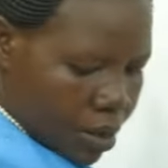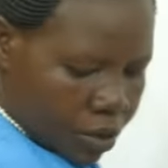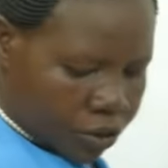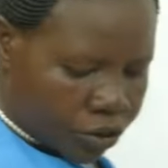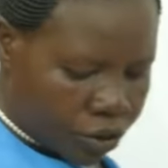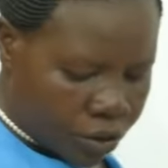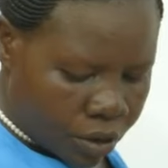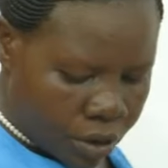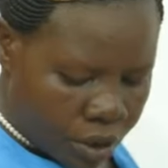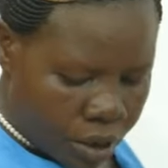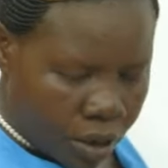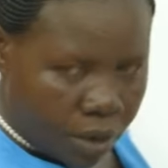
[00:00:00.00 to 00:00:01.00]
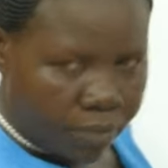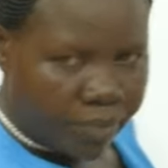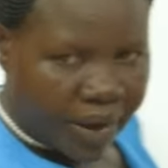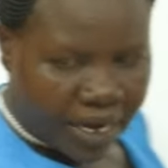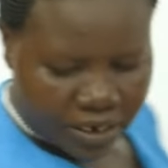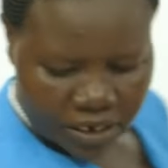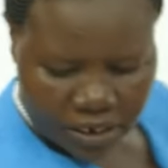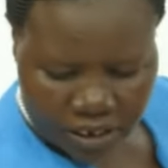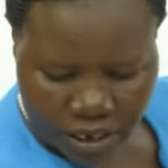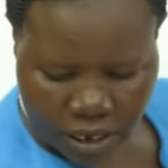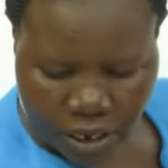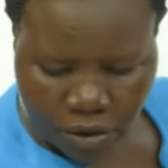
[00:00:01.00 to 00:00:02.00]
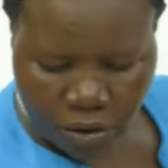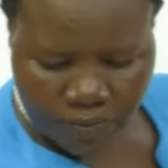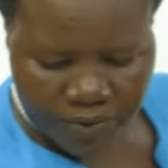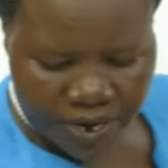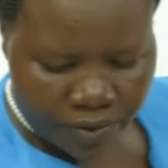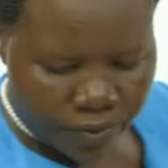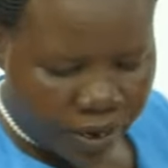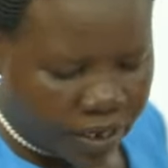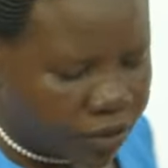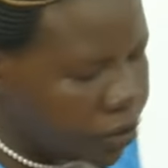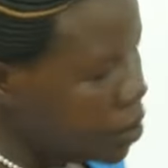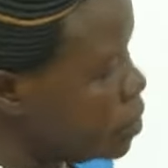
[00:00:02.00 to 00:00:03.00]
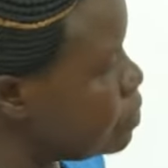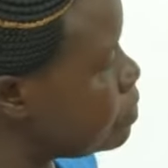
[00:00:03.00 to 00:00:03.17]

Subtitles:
So part C of the question